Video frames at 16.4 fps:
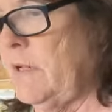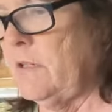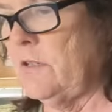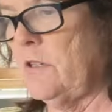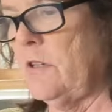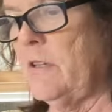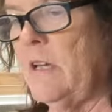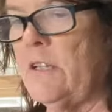
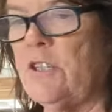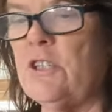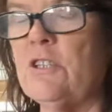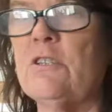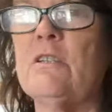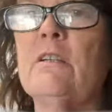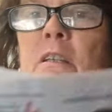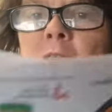So that's
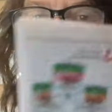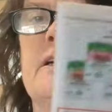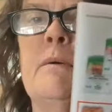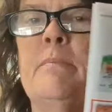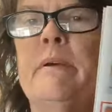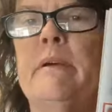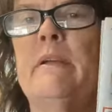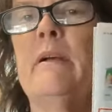just a little
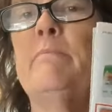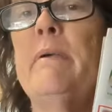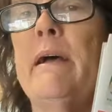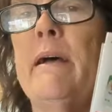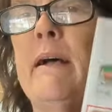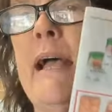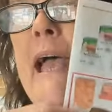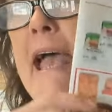bit
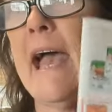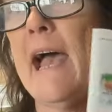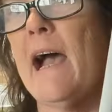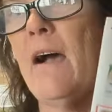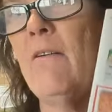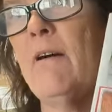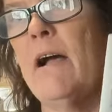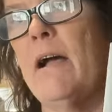about
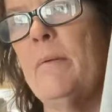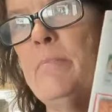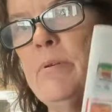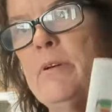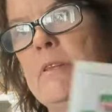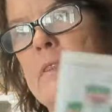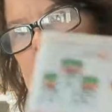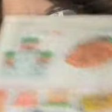how I
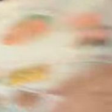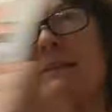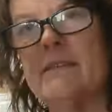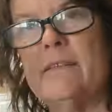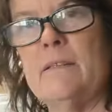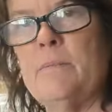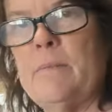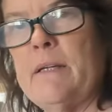put
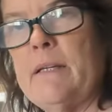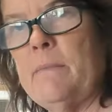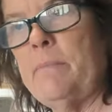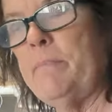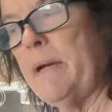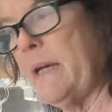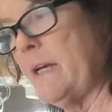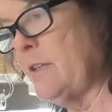things in my
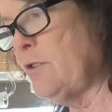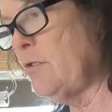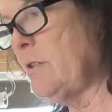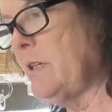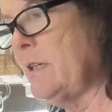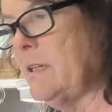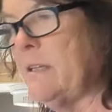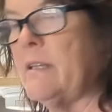
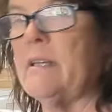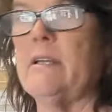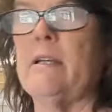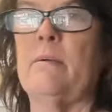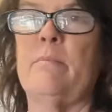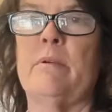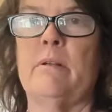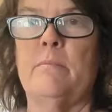pantry and then
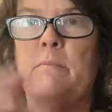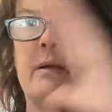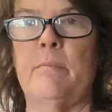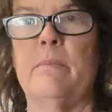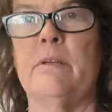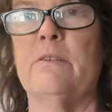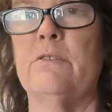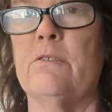I build my
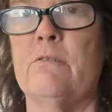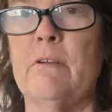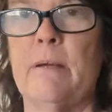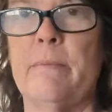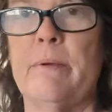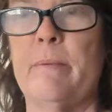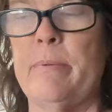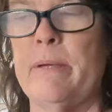meals around my